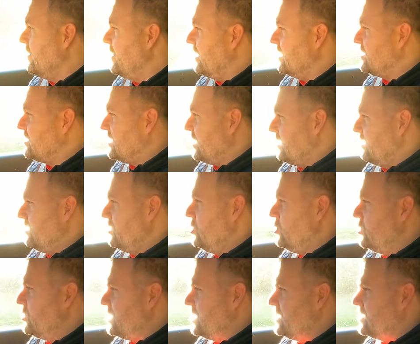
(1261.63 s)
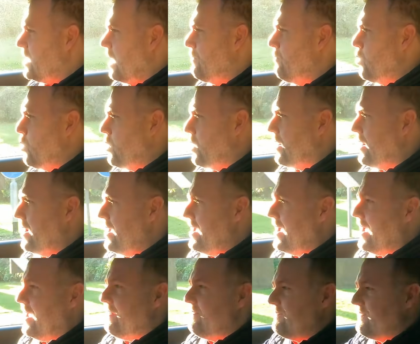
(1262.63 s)
this uses a more
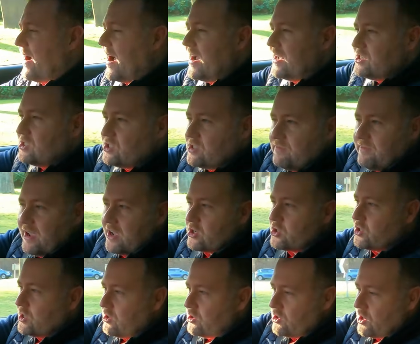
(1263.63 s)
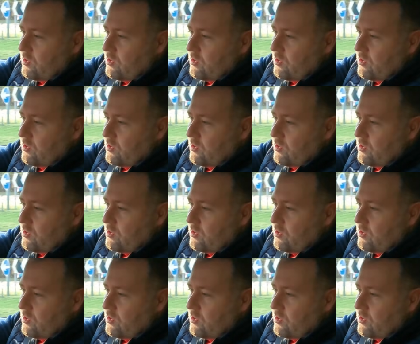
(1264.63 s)
advanced version,